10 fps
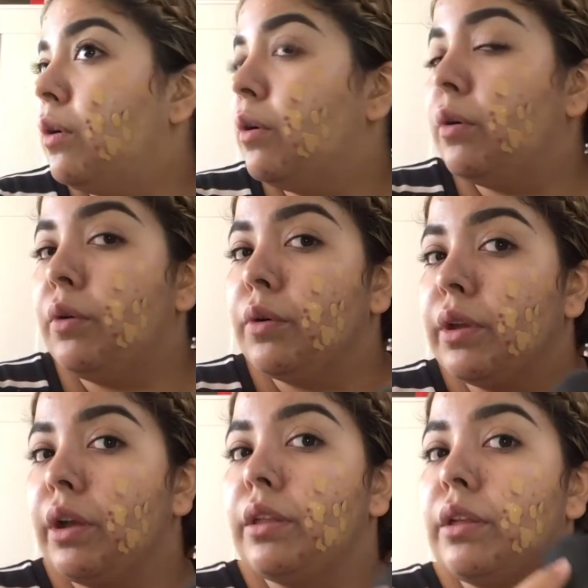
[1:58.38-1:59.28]
Oh
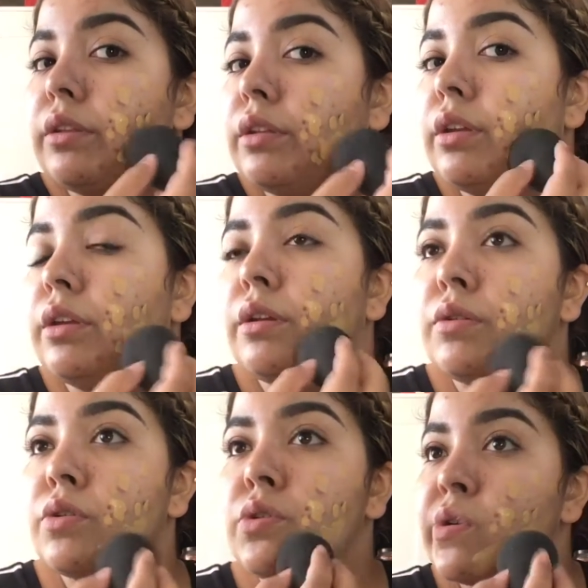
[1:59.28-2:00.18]
yeah, that's
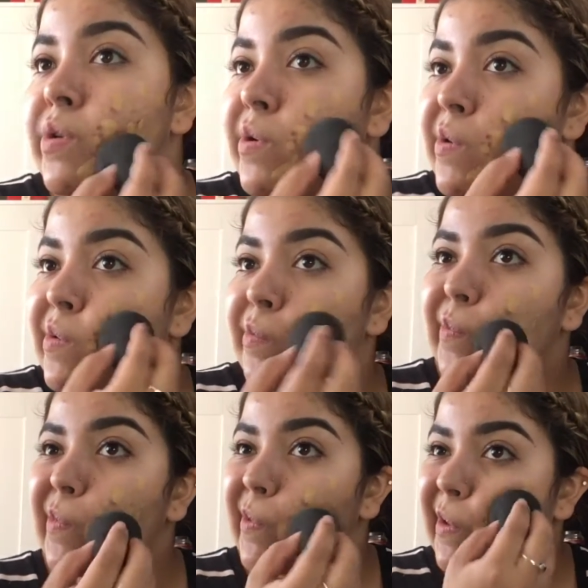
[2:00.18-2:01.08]

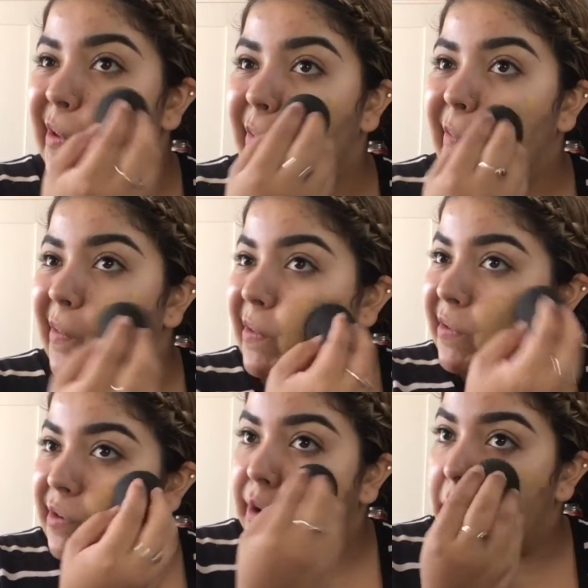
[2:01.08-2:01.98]
pretty
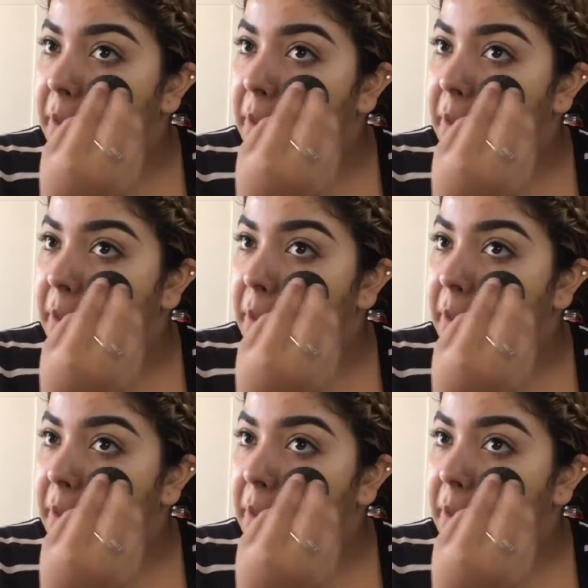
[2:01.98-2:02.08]
orange.